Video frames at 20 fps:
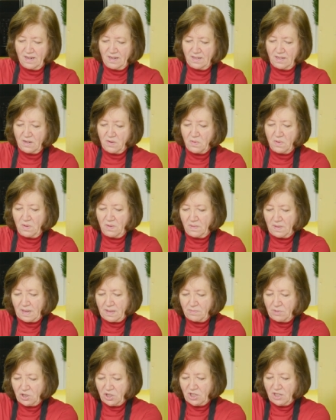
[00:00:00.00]
So
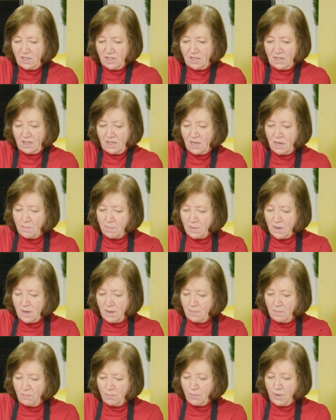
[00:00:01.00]
I'm just going to keep
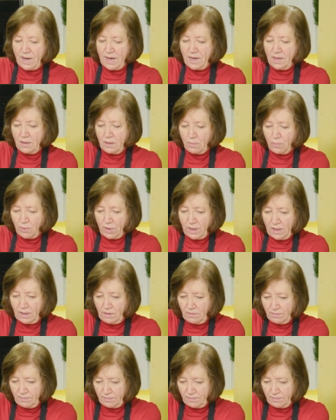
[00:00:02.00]
on breaking the brittle